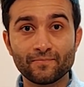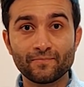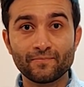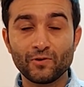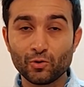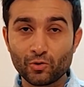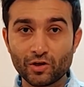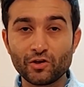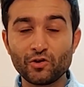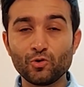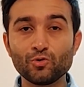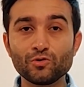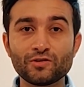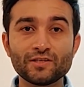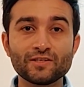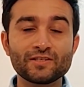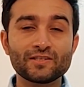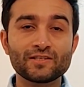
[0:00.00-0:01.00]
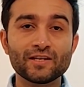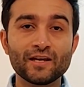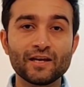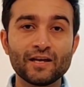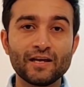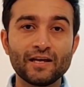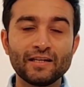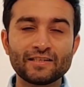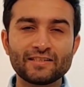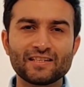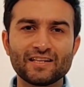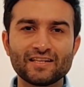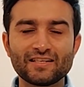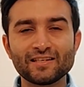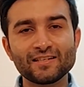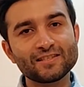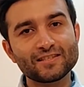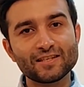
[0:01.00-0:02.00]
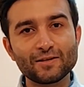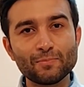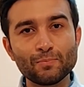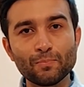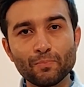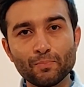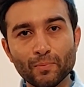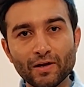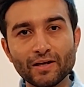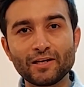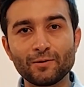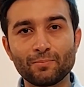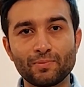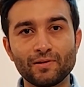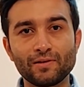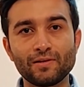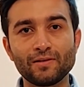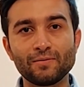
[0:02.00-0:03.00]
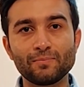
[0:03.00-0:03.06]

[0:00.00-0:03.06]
You can use this sentence in multiple